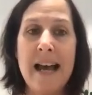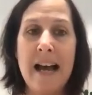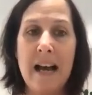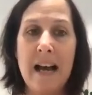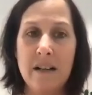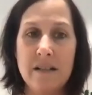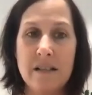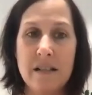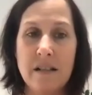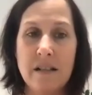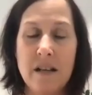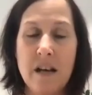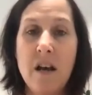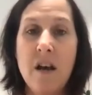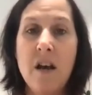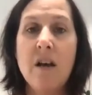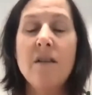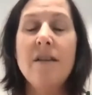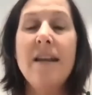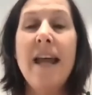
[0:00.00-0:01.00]
out.
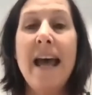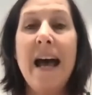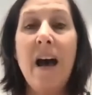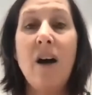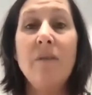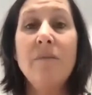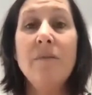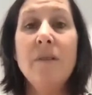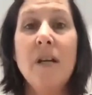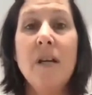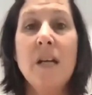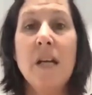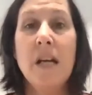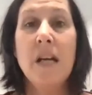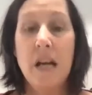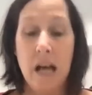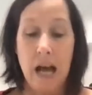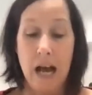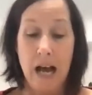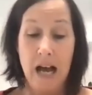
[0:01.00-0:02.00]
Now,
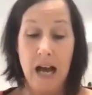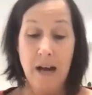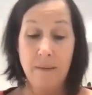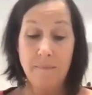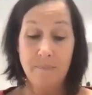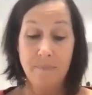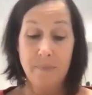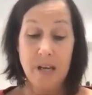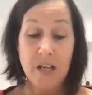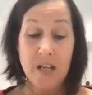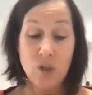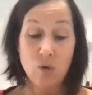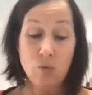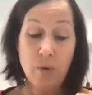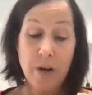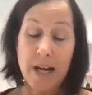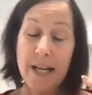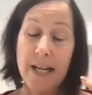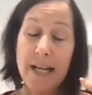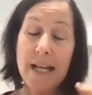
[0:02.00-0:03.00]
it's
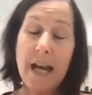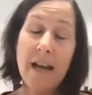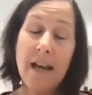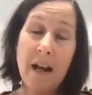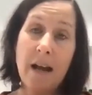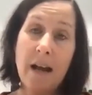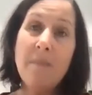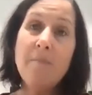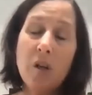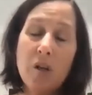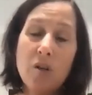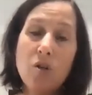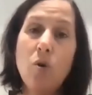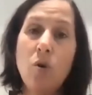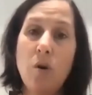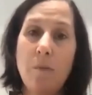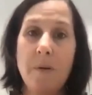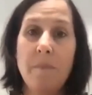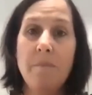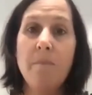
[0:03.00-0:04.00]
really, and I'm going to
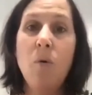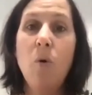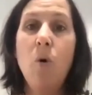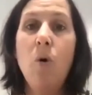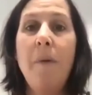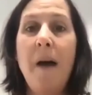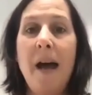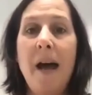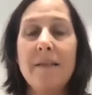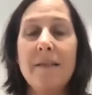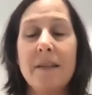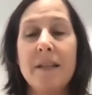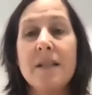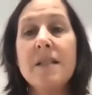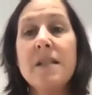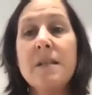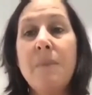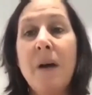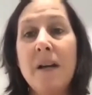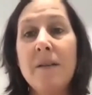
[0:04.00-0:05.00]
talk a bit more about
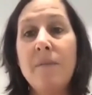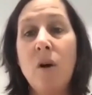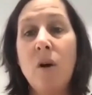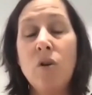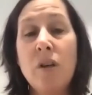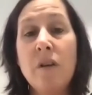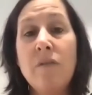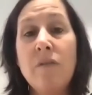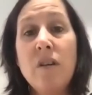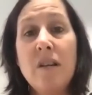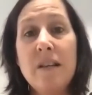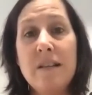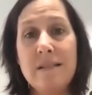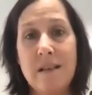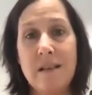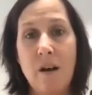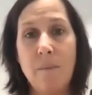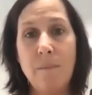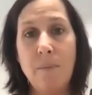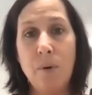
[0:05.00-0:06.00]
this, but I'll give you an
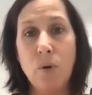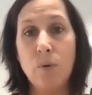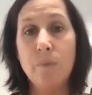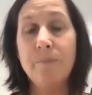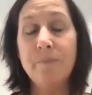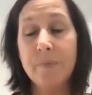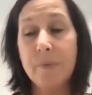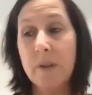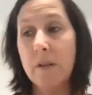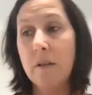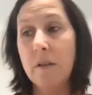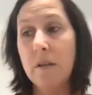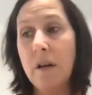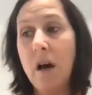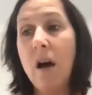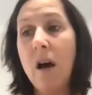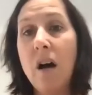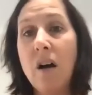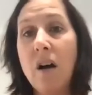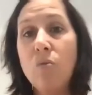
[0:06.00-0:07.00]
example.
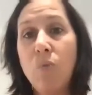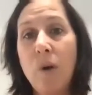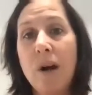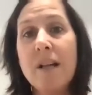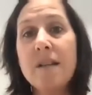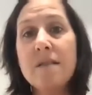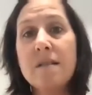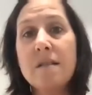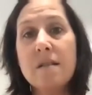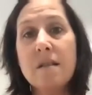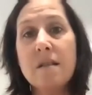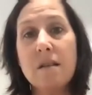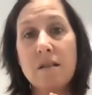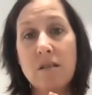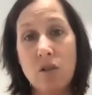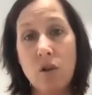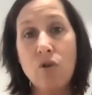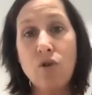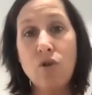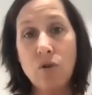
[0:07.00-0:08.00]
Carl runs
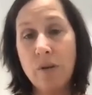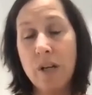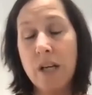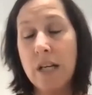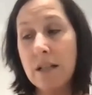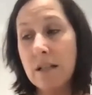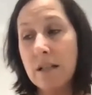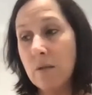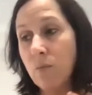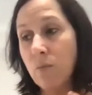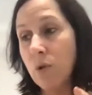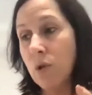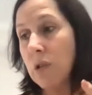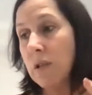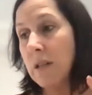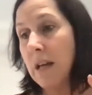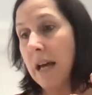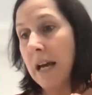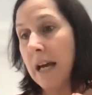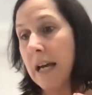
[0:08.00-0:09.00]
Social Geeks, which
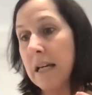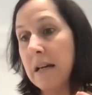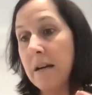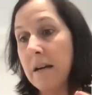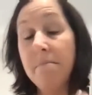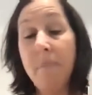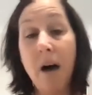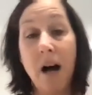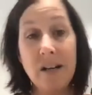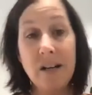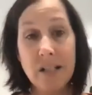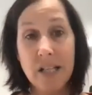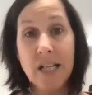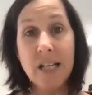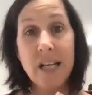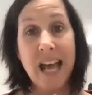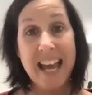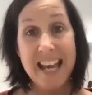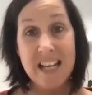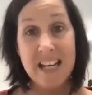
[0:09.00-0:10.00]
is a
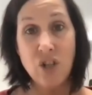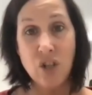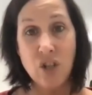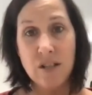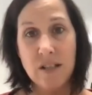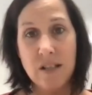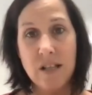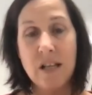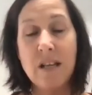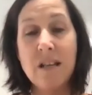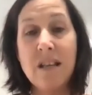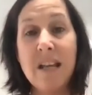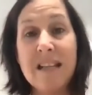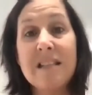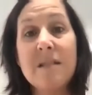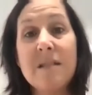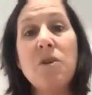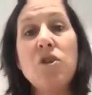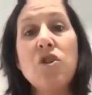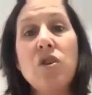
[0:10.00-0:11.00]
marketing agency that
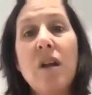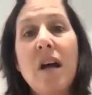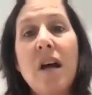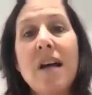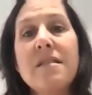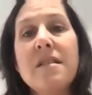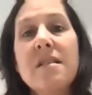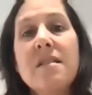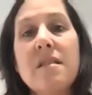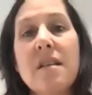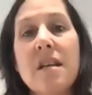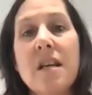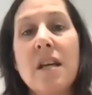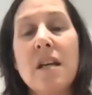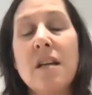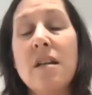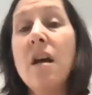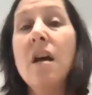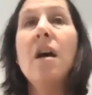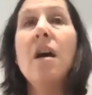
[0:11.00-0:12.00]
specializes
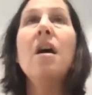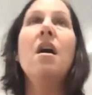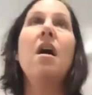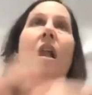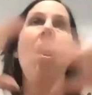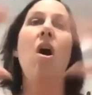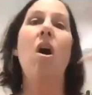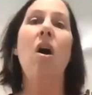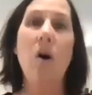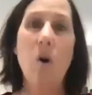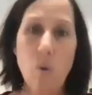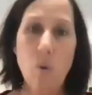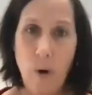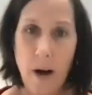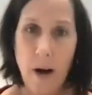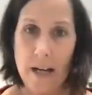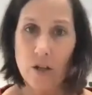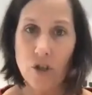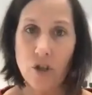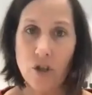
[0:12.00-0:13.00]
in a whole
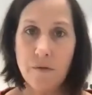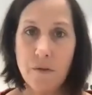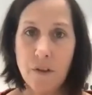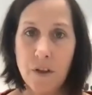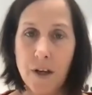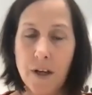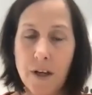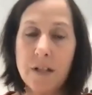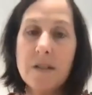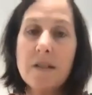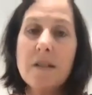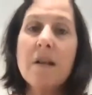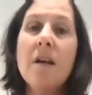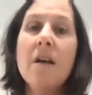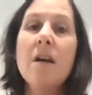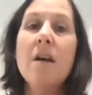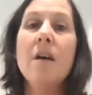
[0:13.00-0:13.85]
range of things,